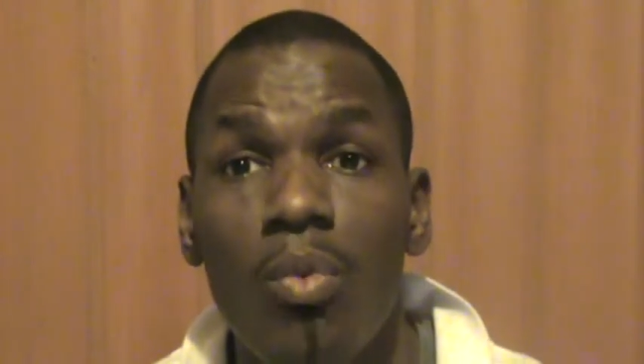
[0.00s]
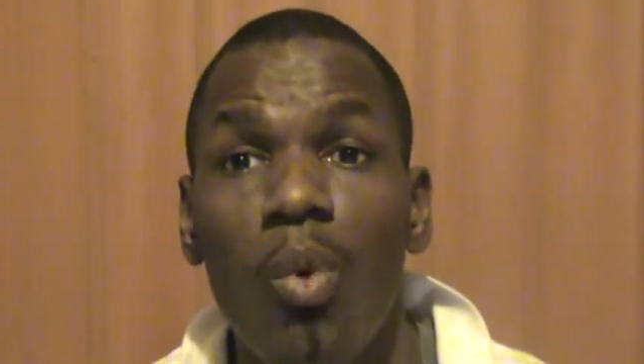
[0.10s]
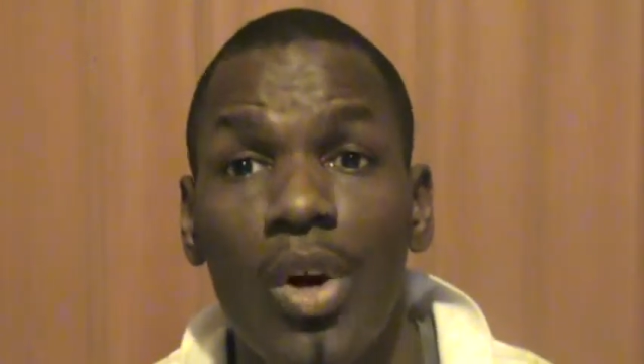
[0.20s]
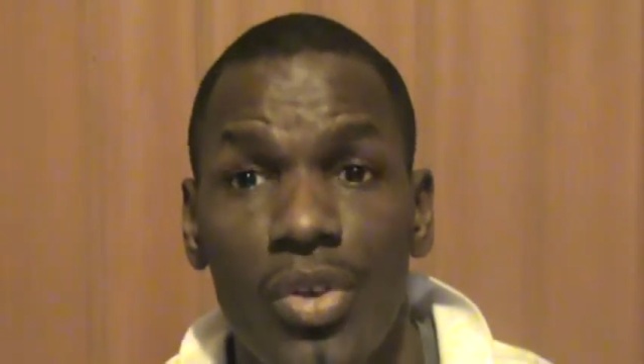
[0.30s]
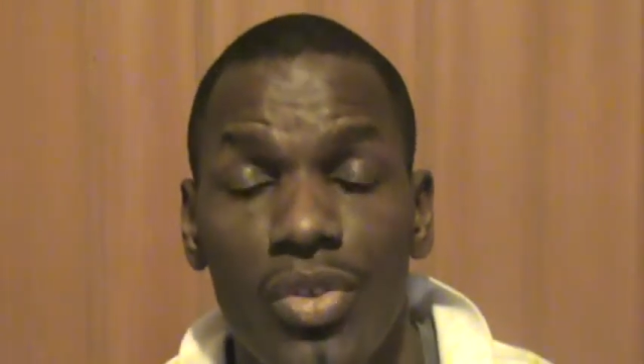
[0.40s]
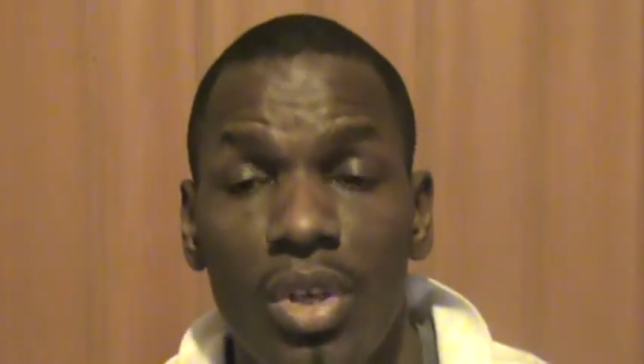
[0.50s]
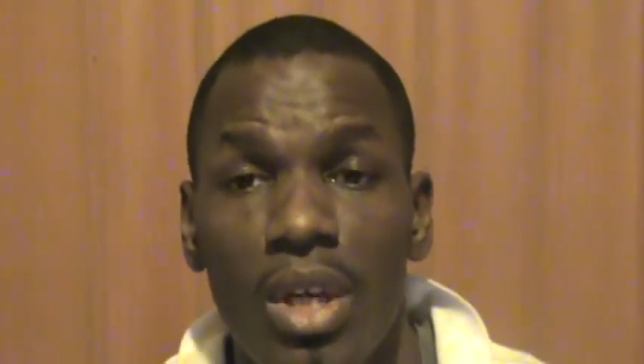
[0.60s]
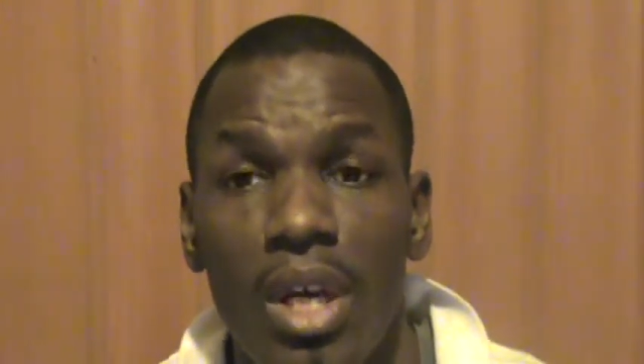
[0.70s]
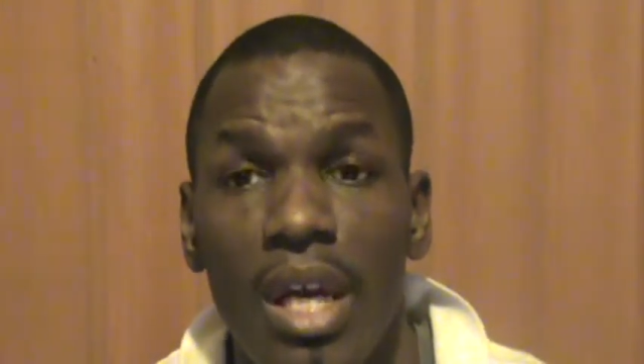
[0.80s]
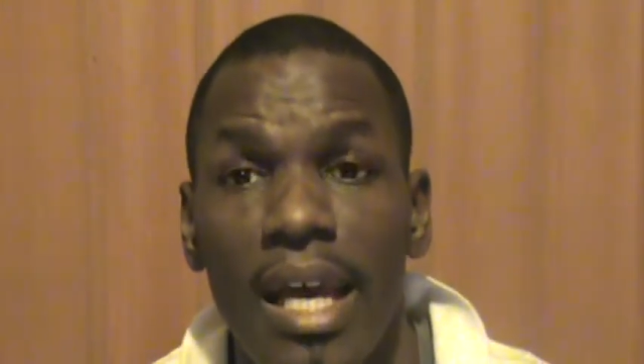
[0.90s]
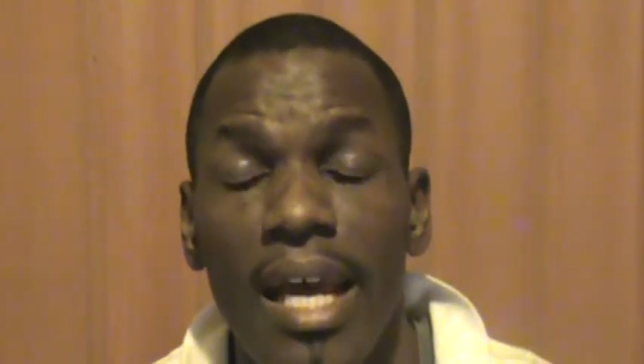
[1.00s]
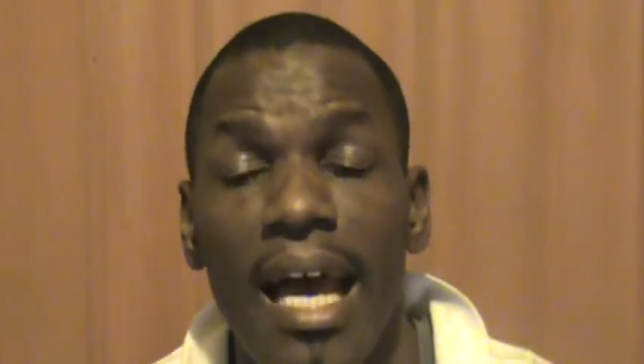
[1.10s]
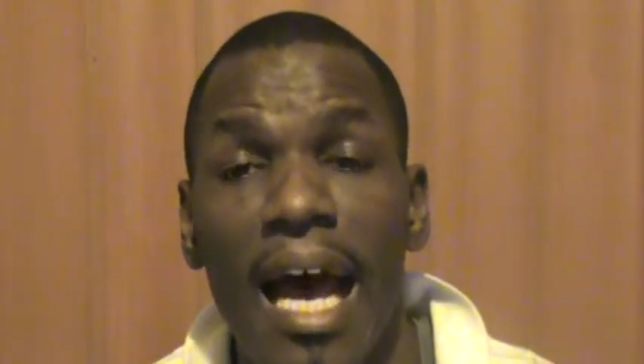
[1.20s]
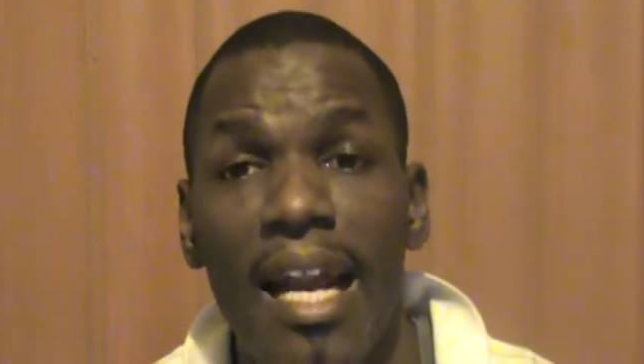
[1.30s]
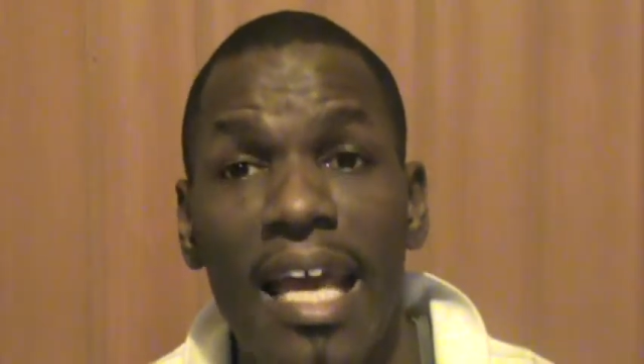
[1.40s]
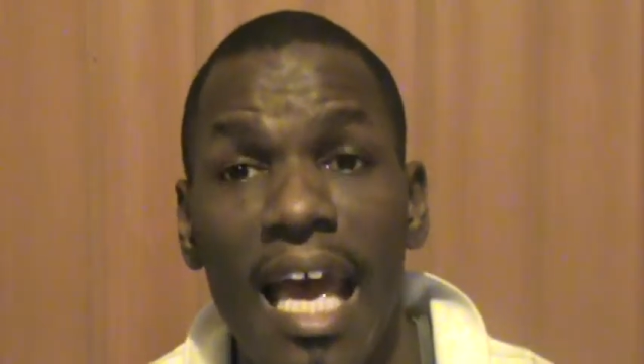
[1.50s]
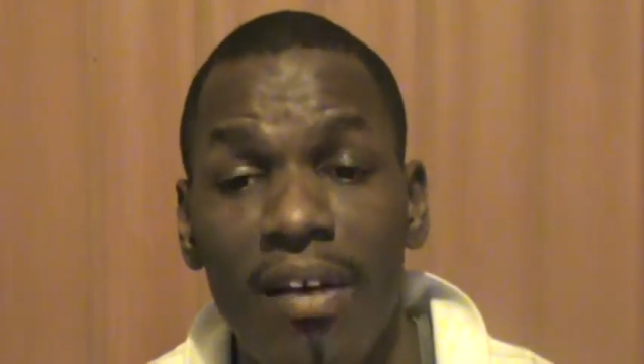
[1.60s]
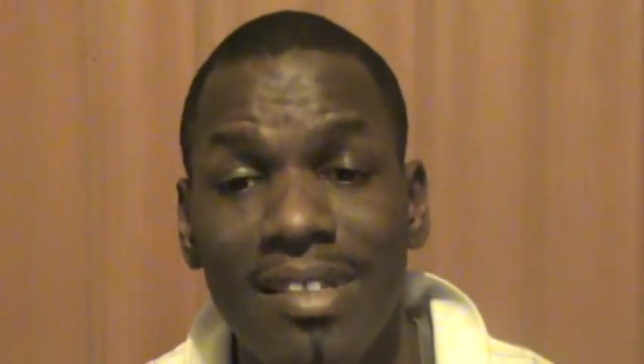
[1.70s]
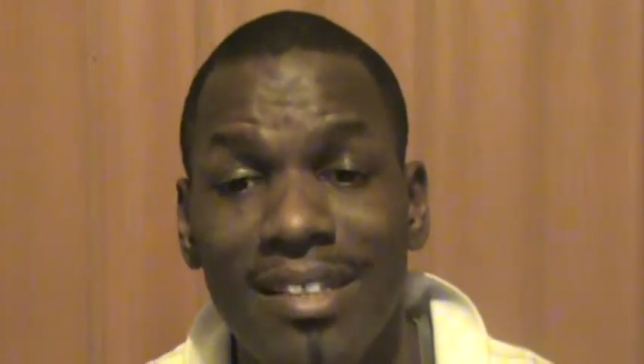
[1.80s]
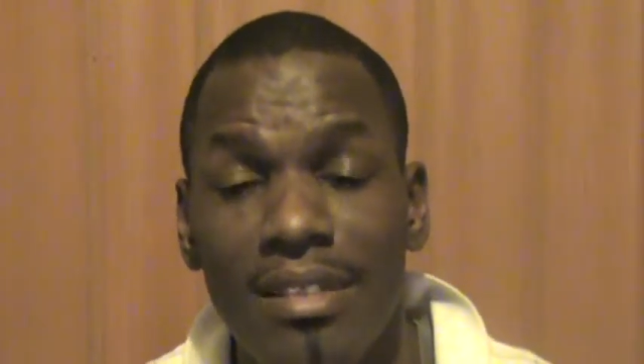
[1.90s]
works and how they have